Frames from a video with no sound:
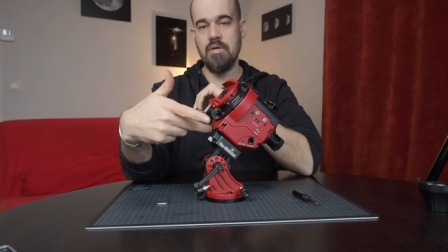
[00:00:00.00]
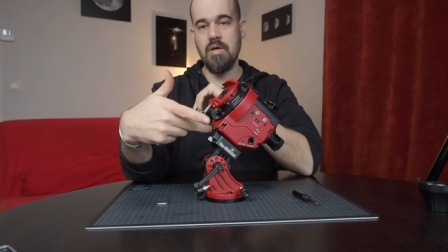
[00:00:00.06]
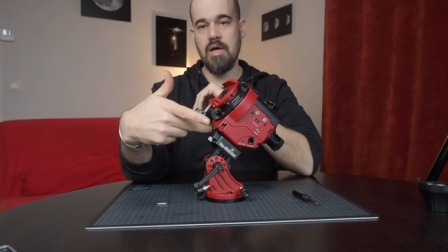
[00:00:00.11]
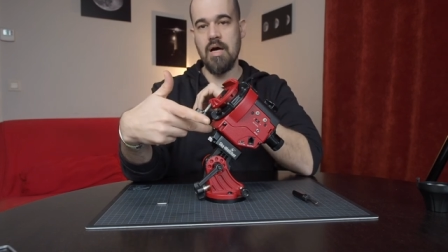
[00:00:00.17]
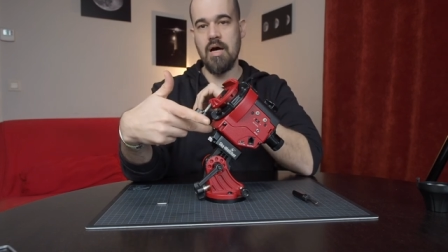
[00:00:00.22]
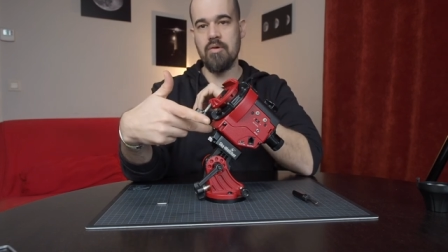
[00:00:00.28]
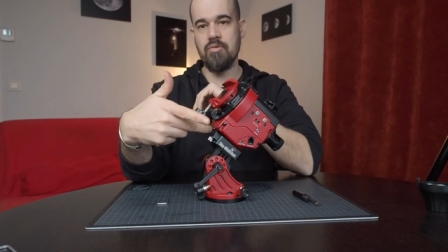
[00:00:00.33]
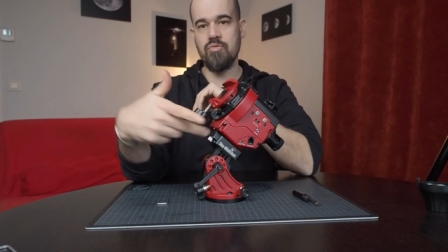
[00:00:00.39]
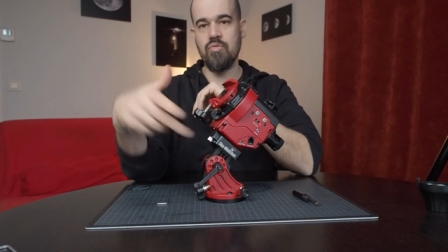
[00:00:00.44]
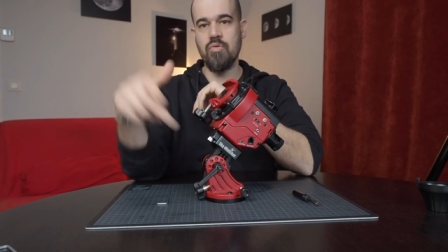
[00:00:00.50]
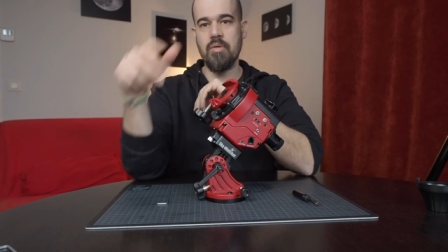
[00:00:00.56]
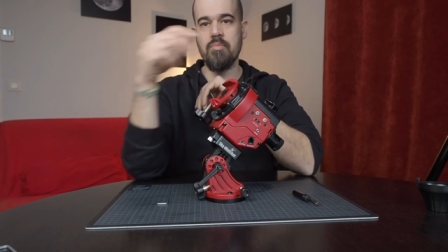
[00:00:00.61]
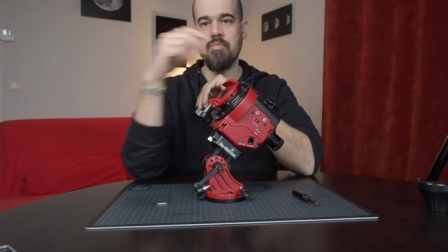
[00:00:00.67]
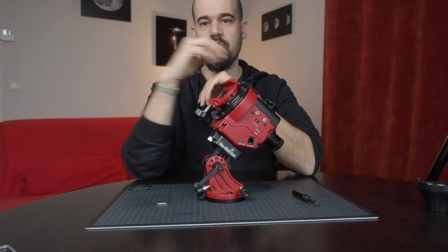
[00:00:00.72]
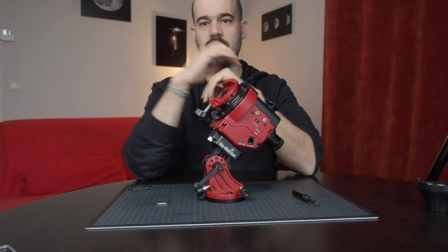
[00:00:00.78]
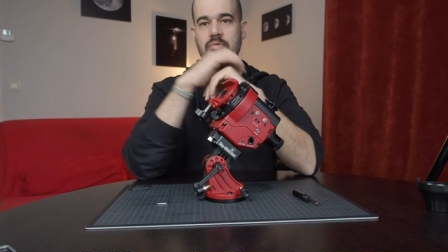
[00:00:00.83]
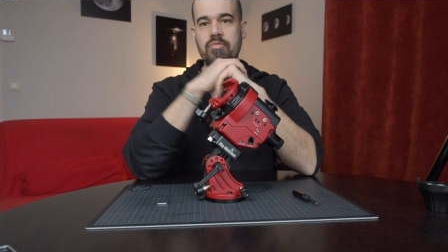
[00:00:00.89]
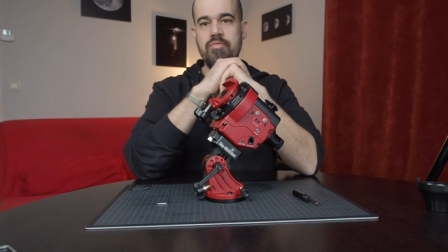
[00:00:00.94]
how to
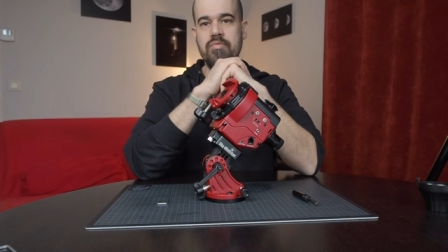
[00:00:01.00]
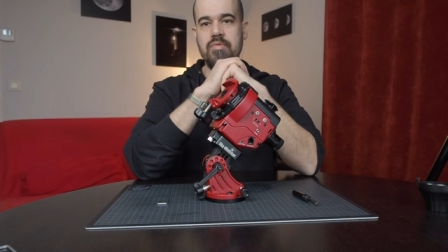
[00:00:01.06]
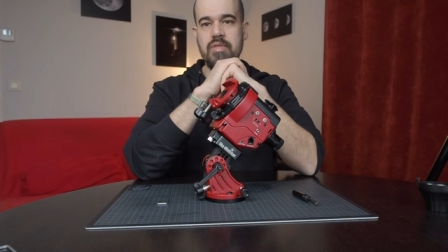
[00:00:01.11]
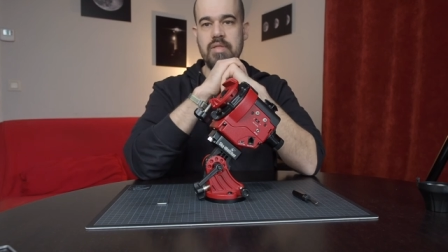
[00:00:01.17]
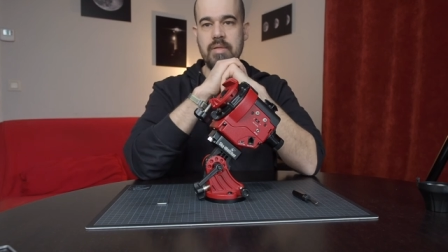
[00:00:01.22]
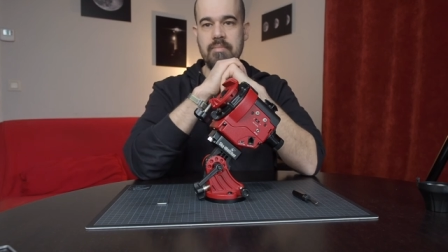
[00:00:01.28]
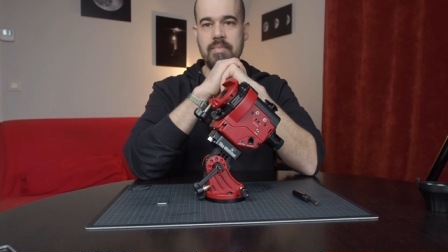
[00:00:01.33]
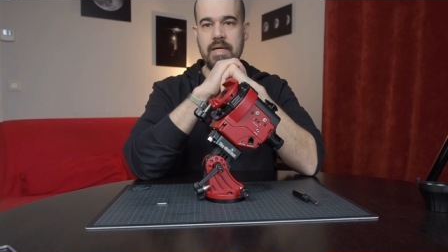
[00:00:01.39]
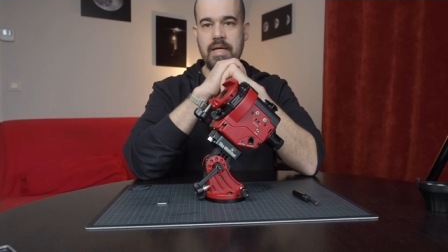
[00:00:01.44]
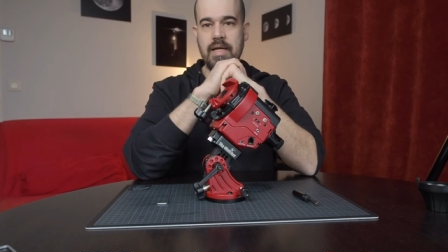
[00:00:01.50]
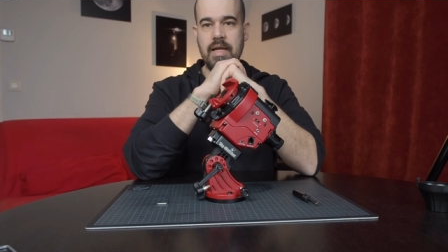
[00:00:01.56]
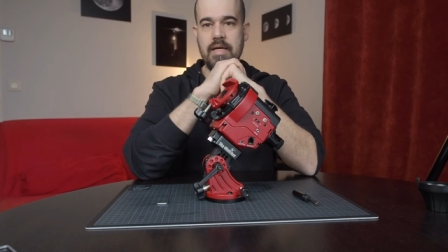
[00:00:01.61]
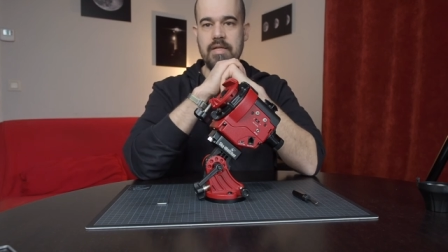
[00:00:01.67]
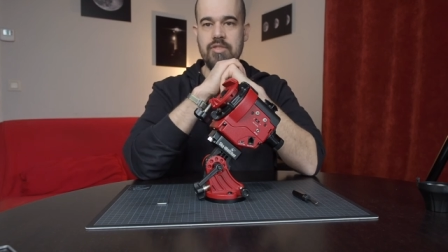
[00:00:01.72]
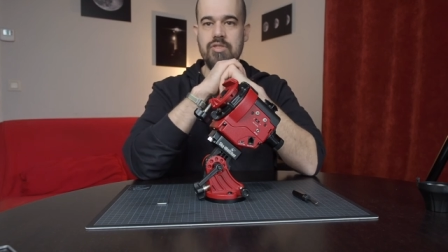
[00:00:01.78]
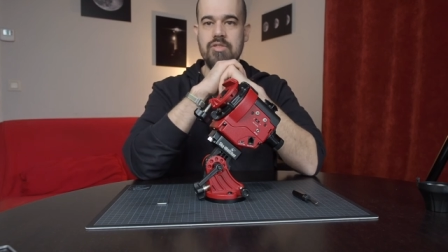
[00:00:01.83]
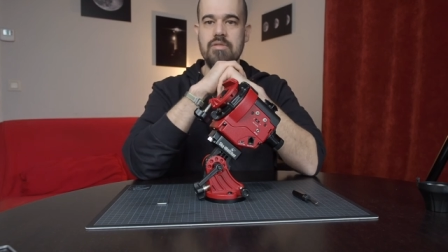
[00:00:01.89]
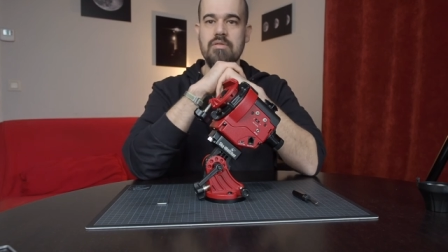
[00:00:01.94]
remove the
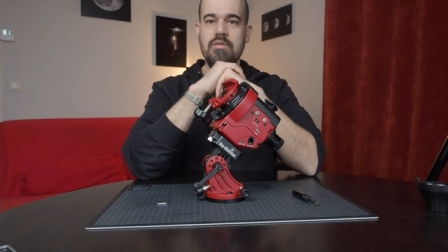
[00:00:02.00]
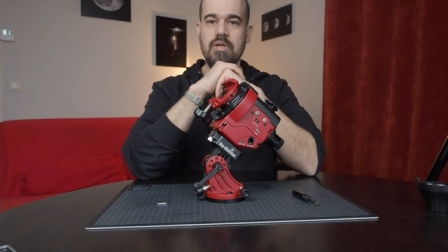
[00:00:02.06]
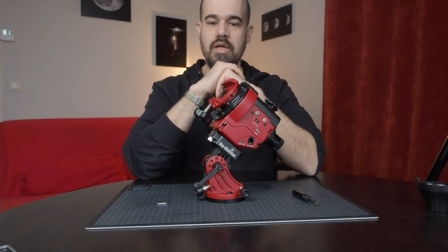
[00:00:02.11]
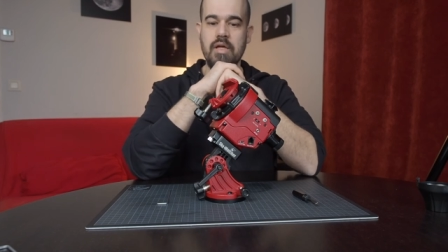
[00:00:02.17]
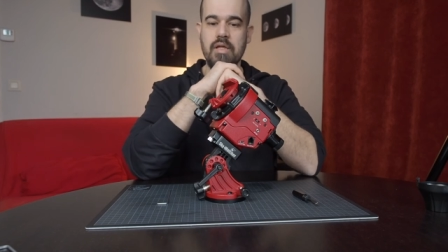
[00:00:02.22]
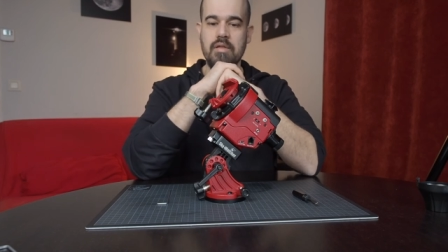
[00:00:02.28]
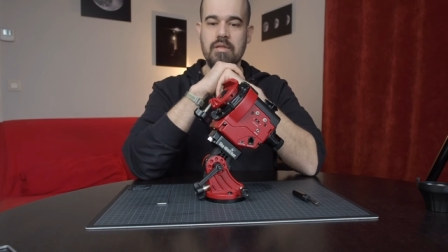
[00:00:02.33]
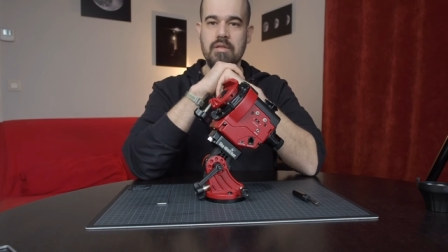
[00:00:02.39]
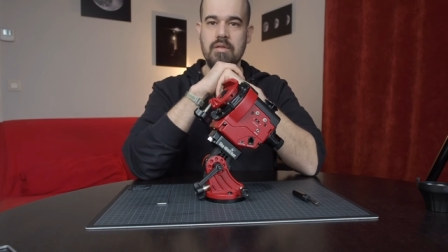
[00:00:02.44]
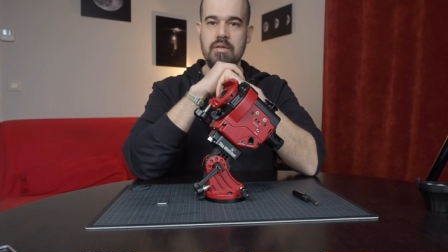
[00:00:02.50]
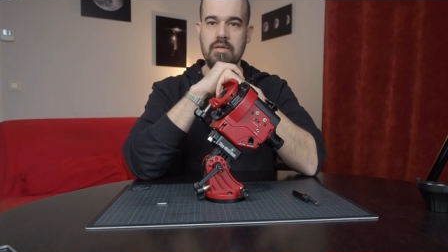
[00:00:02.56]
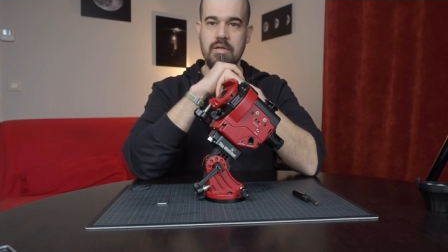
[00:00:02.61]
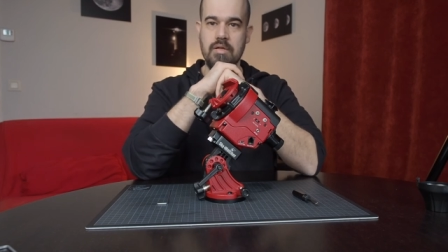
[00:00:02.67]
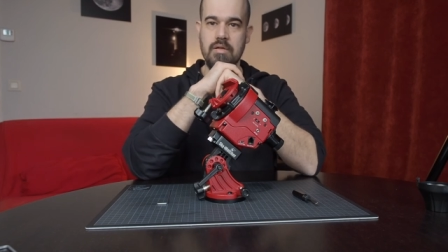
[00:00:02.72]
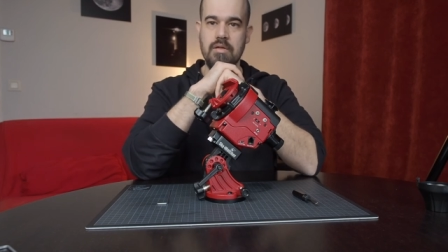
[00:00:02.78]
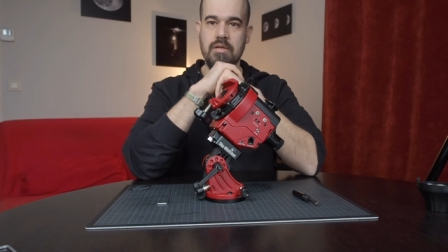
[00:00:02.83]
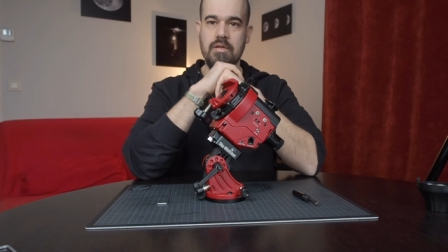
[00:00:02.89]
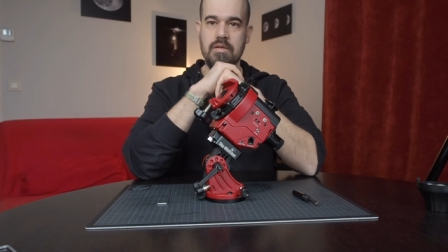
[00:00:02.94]
backlash in the
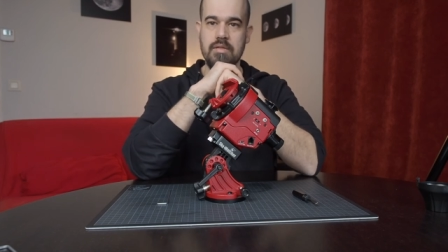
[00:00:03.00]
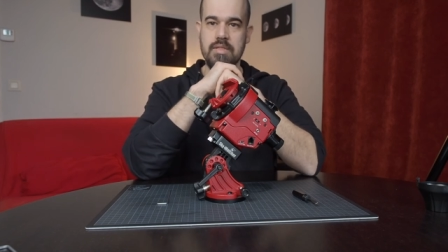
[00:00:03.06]
uh,